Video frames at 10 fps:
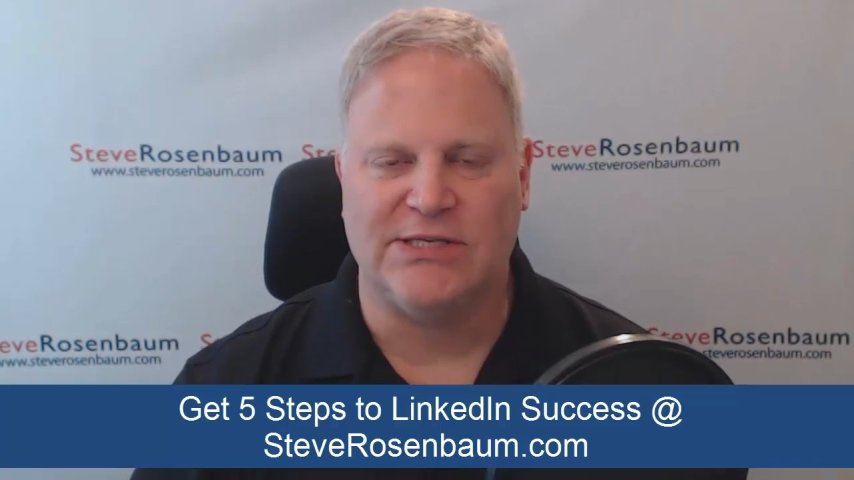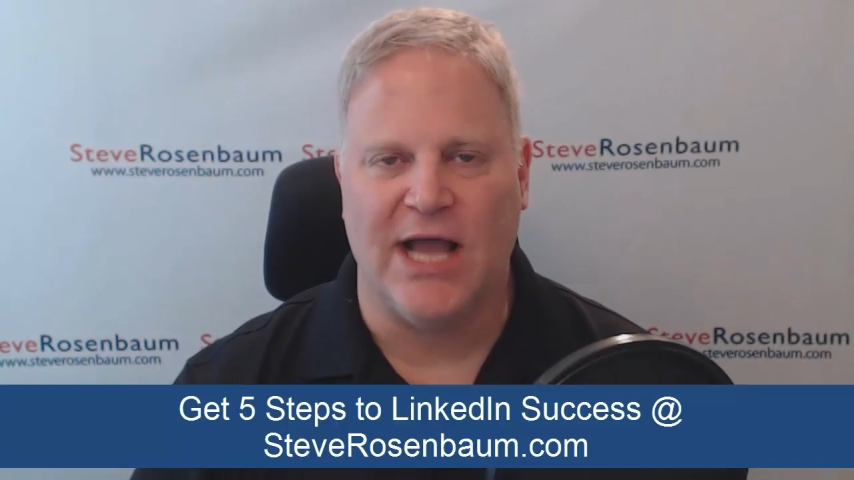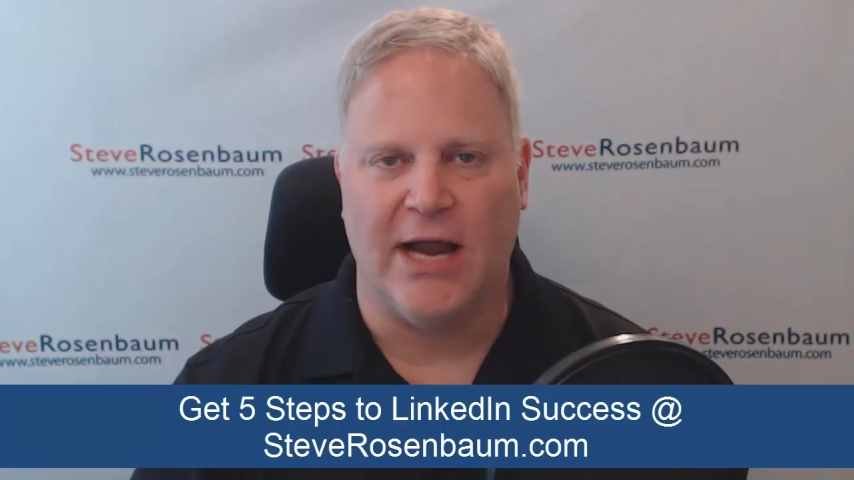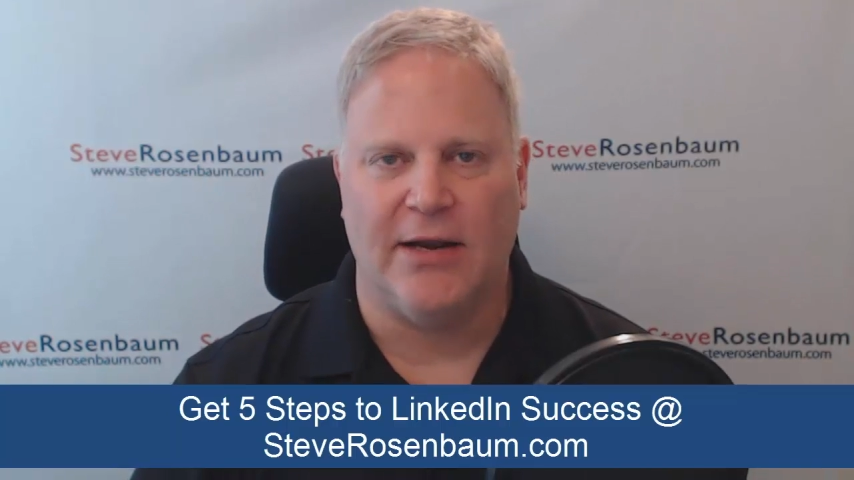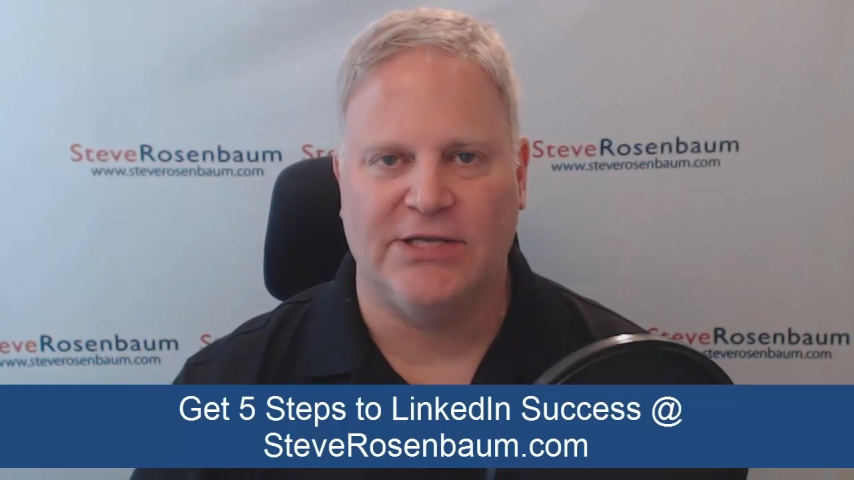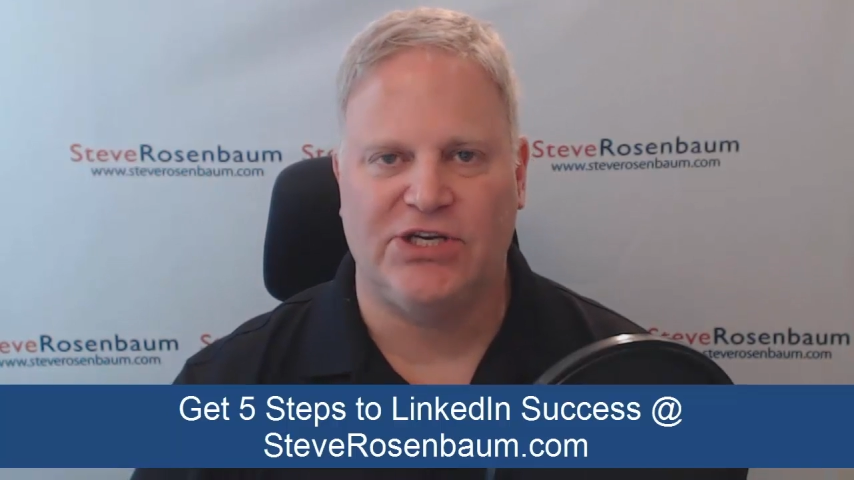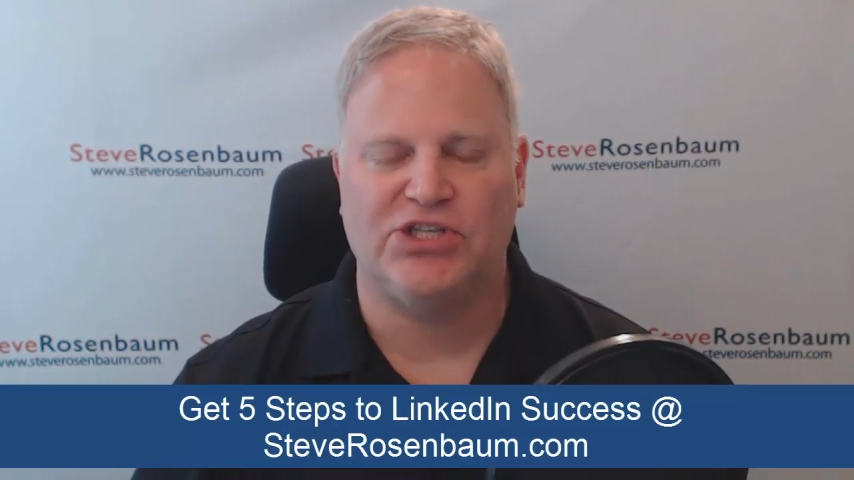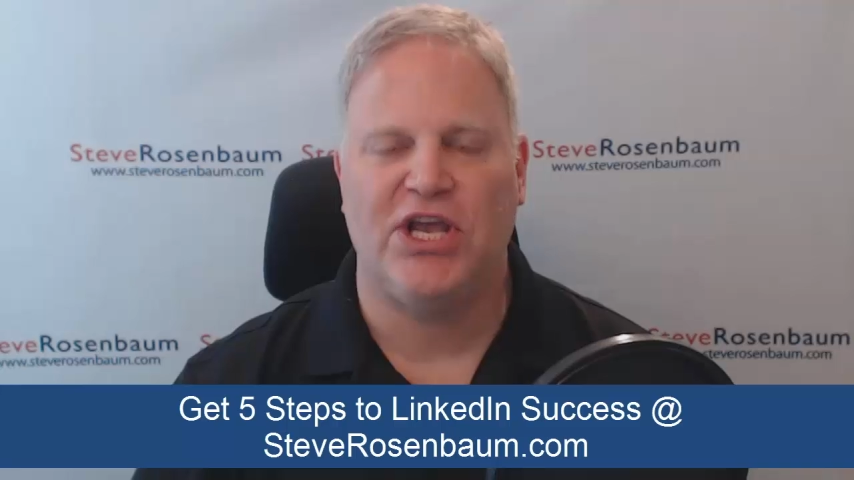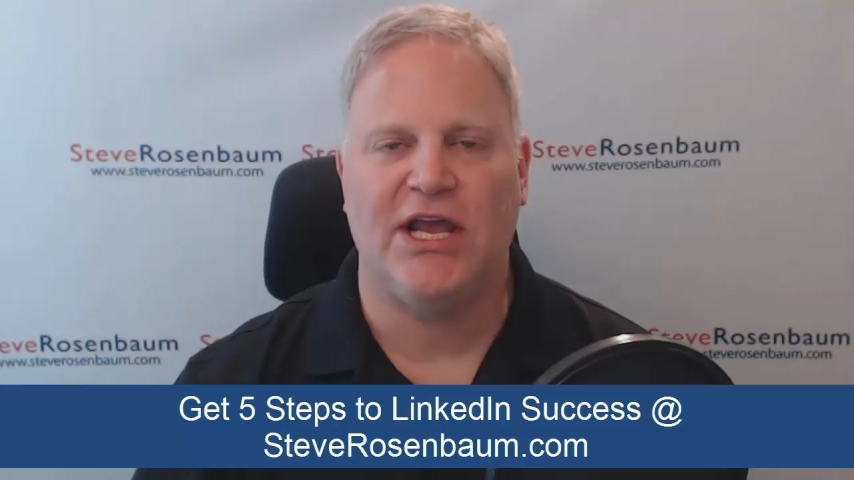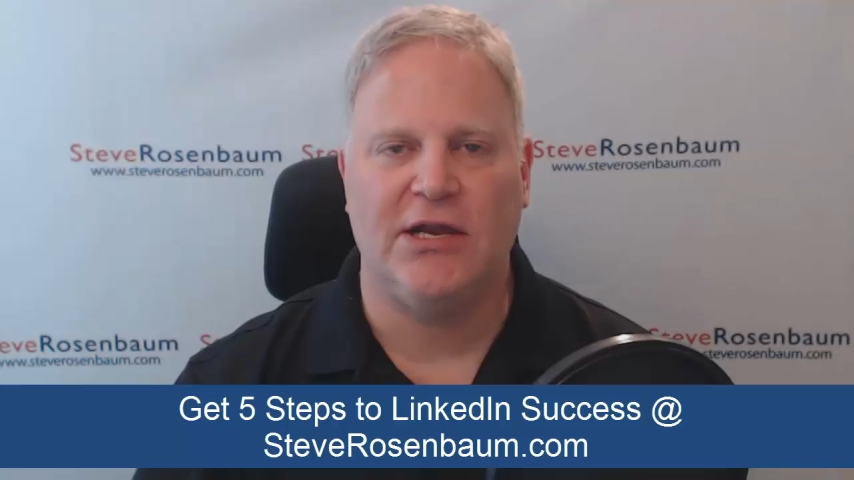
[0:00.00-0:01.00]
it's not. It's
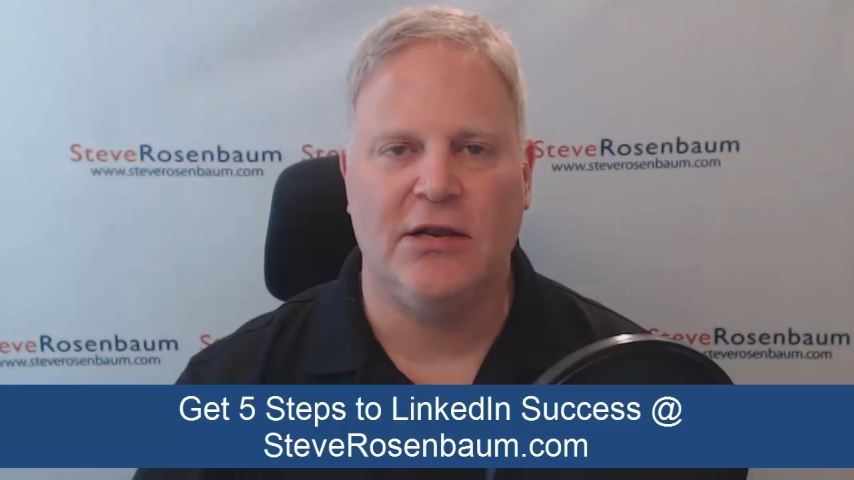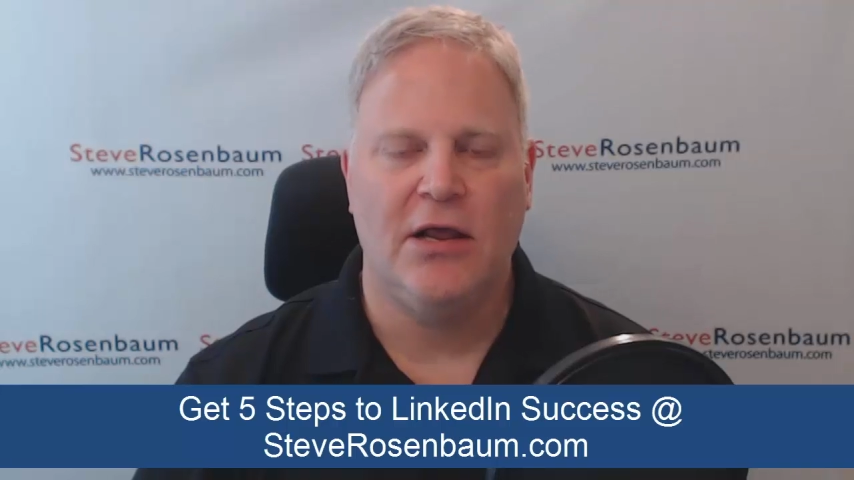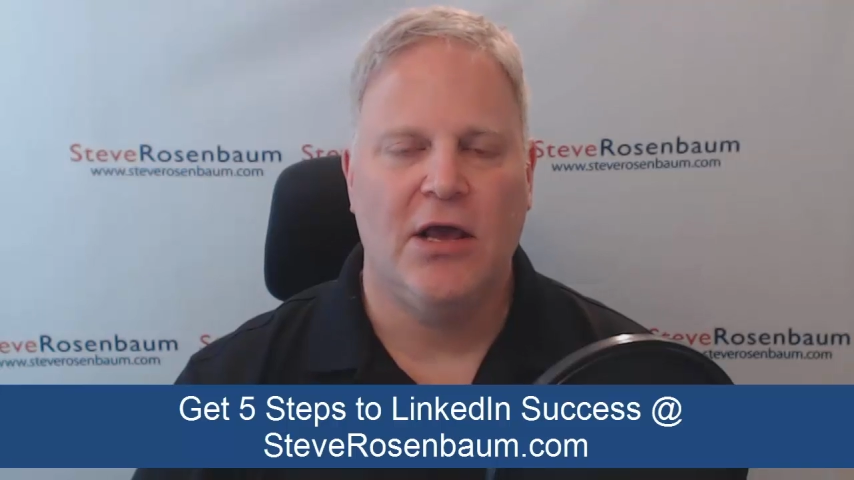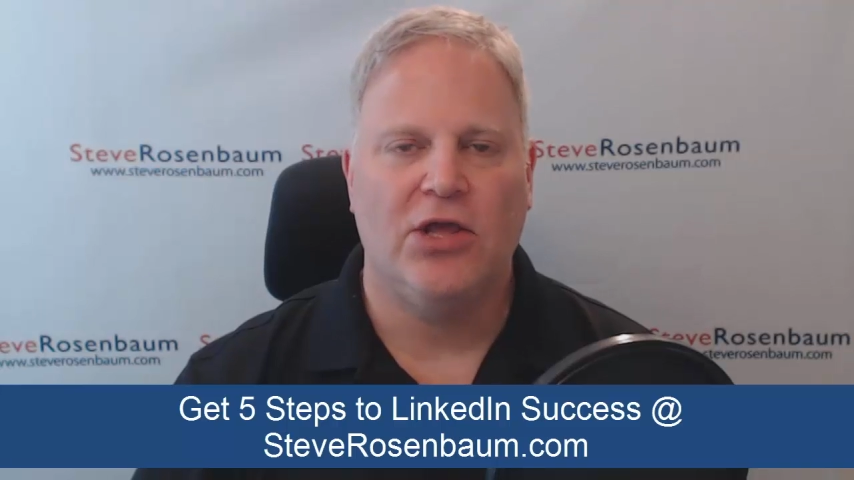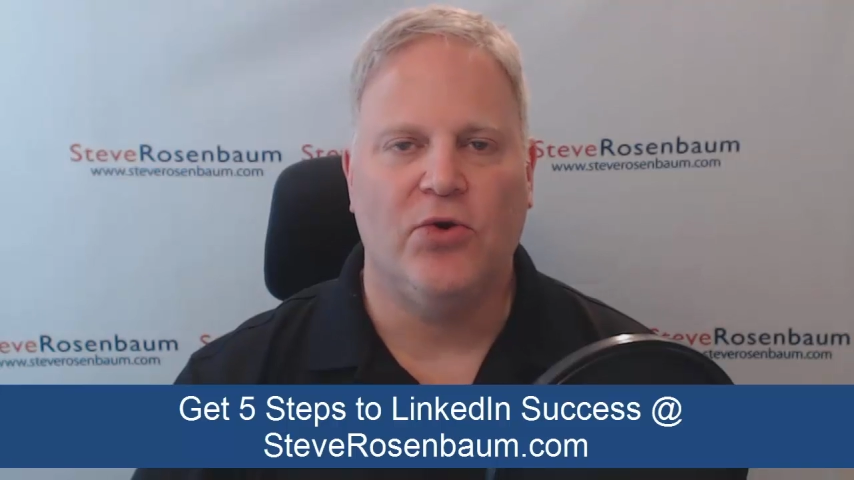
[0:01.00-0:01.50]
just hidden.